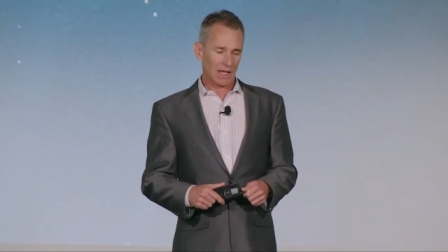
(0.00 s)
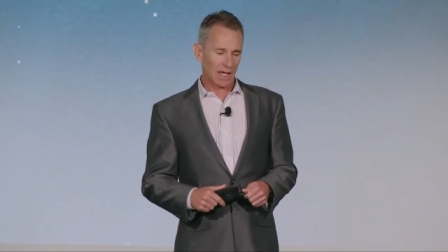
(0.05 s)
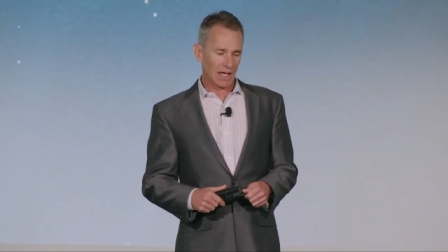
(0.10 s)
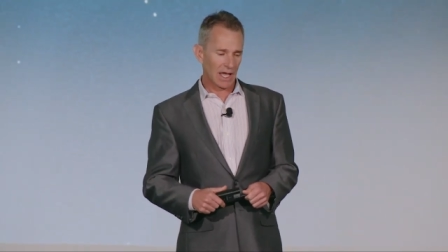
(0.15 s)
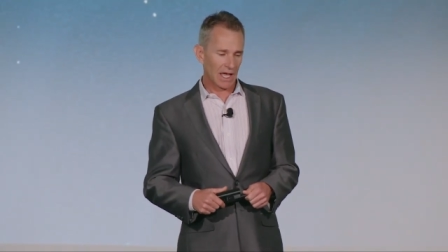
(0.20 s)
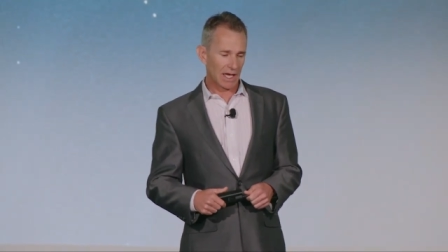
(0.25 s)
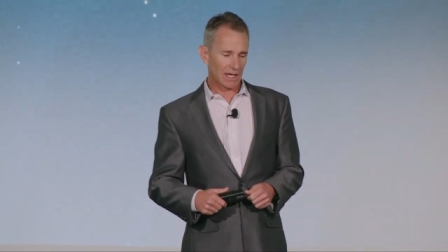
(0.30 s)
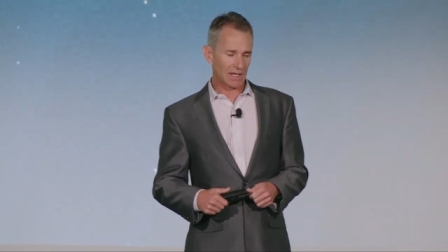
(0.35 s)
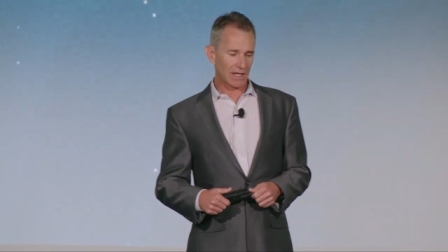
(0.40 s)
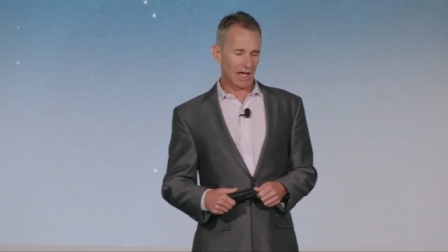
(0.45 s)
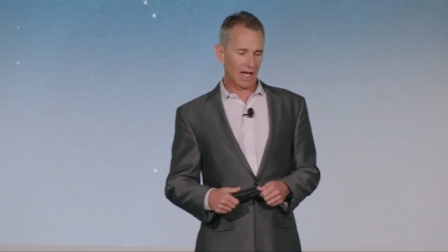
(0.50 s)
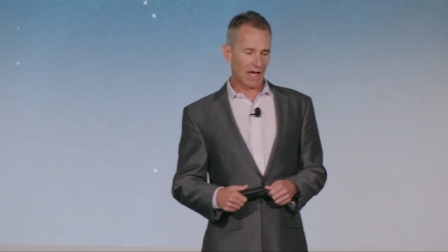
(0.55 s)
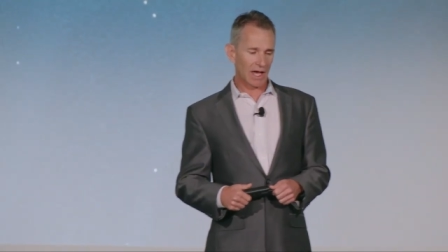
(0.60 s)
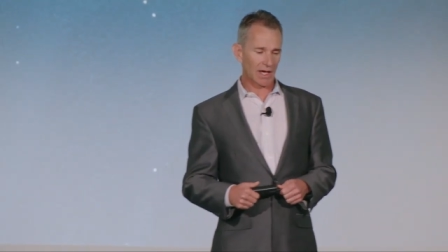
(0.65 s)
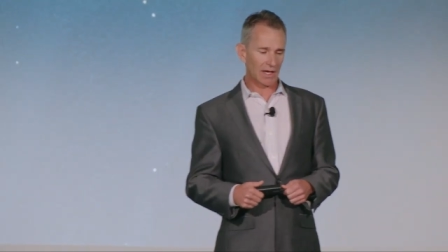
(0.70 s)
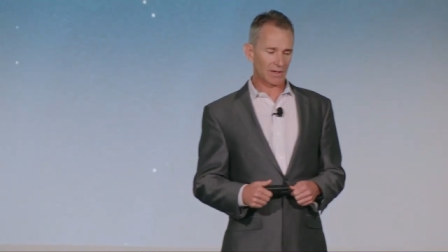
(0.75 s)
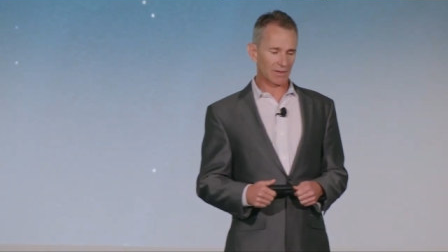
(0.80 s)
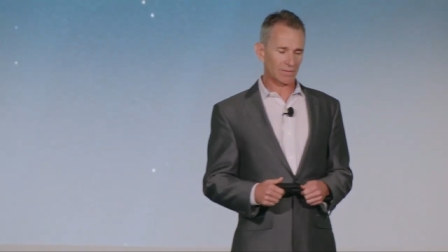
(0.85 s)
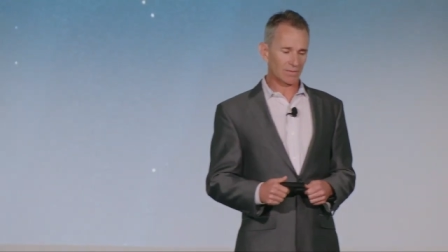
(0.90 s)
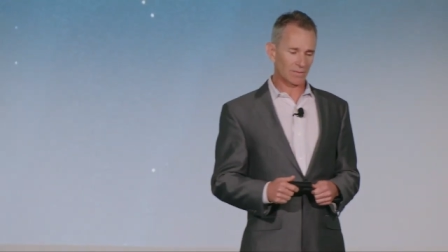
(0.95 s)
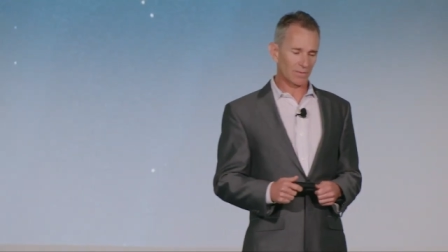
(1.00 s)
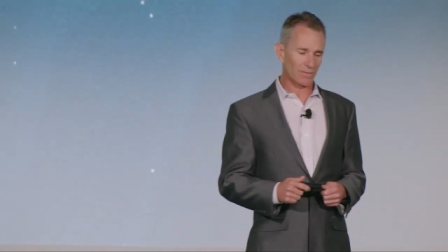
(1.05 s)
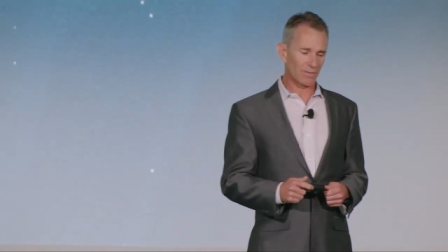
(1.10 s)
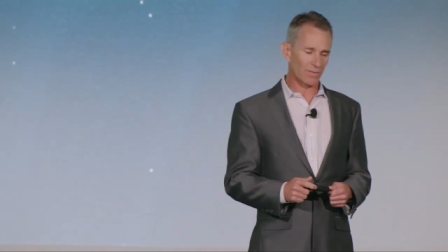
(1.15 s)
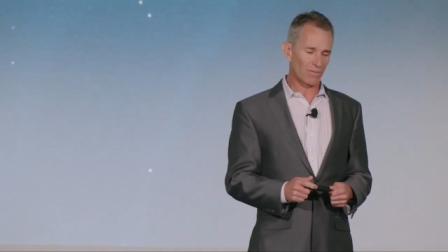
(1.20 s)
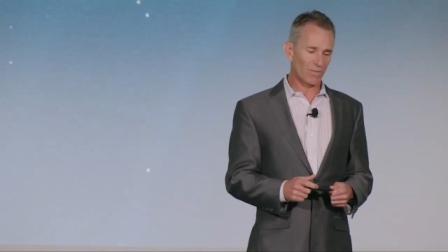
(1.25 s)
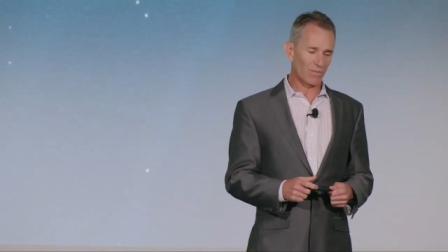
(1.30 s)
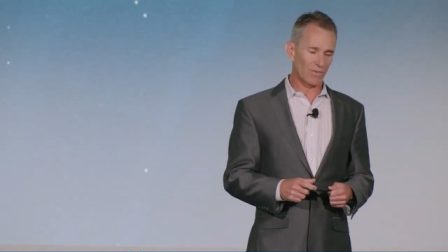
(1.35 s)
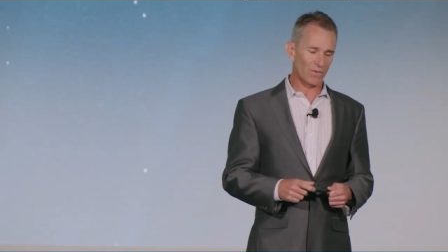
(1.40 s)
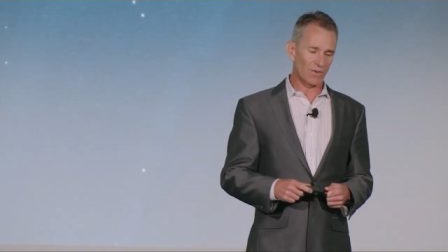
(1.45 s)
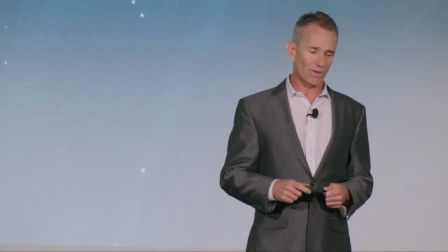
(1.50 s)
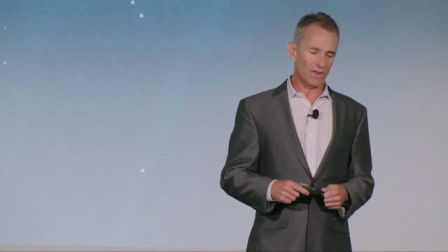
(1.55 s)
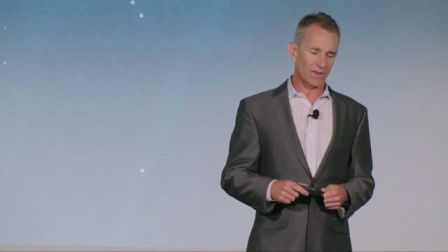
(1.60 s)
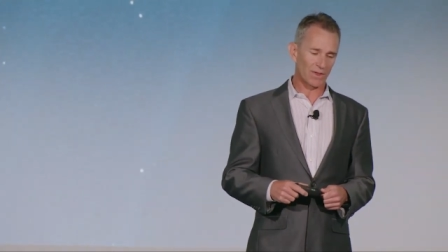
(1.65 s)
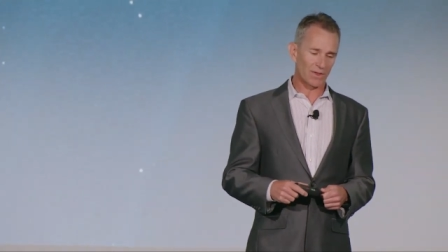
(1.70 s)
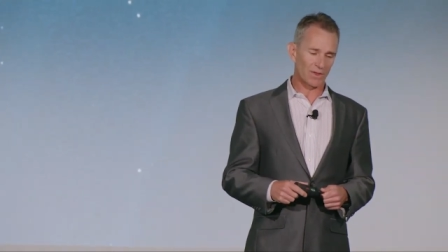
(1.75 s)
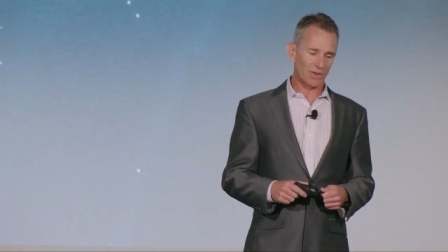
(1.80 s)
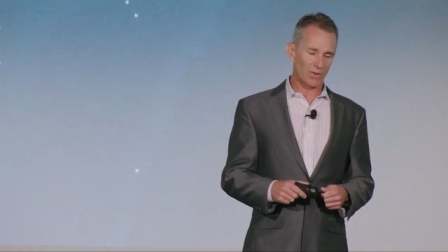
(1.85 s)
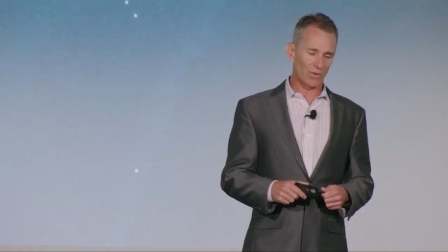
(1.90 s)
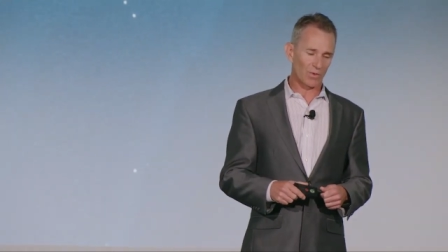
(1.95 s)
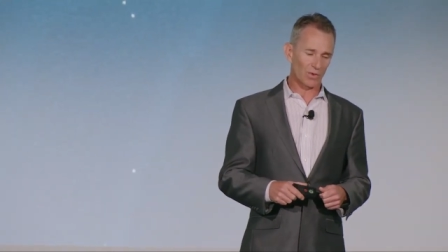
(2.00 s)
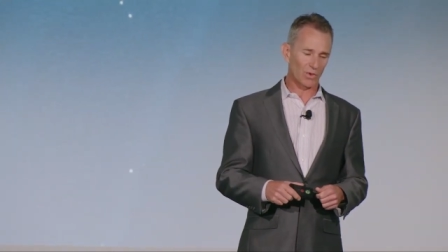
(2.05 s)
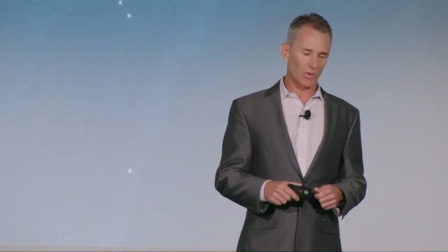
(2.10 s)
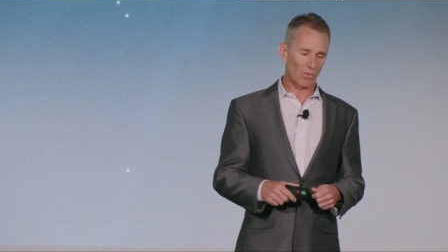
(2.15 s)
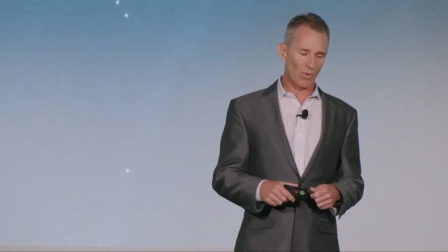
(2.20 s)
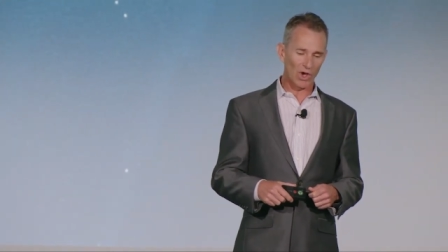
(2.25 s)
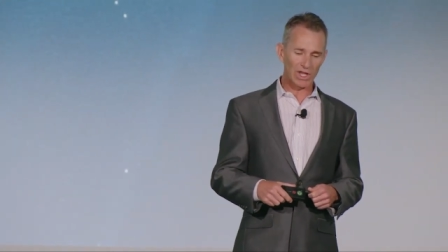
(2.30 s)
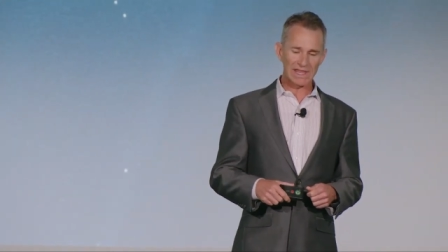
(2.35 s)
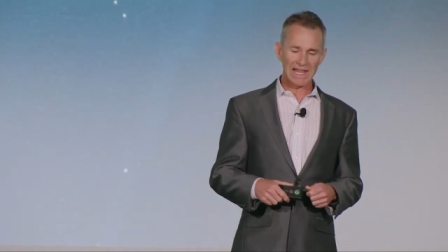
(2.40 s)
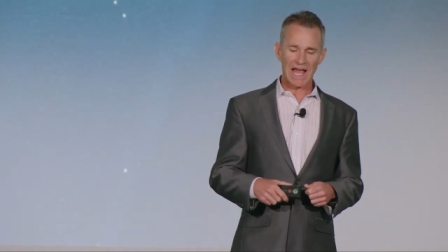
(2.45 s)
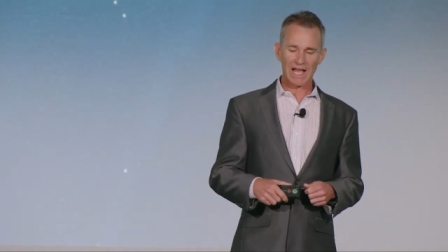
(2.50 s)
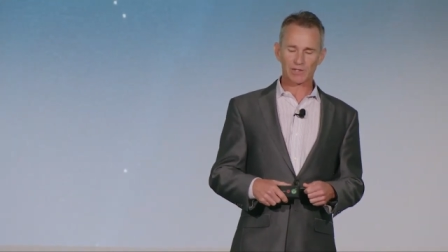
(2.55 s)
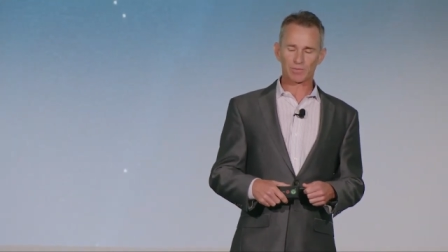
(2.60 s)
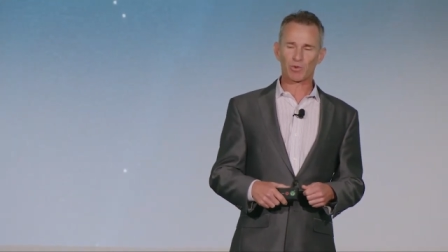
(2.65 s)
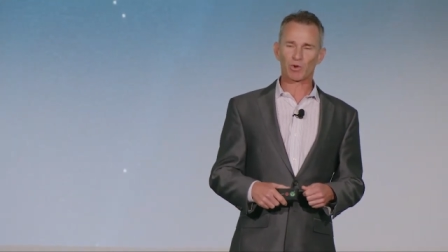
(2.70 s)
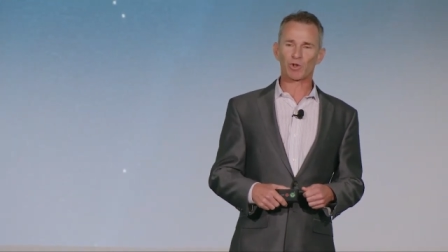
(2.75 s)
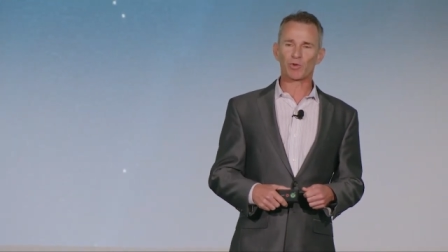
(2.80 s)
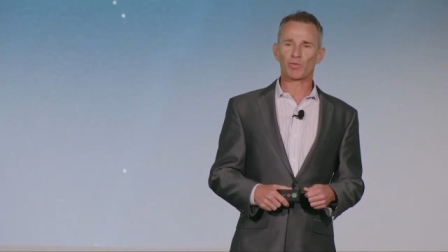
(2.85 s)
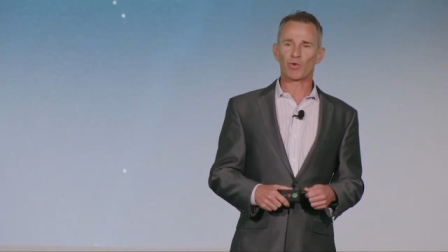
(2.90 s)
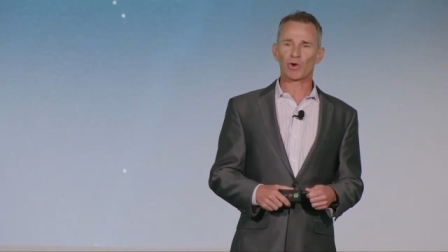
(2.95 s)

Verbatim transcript: And the one last bullet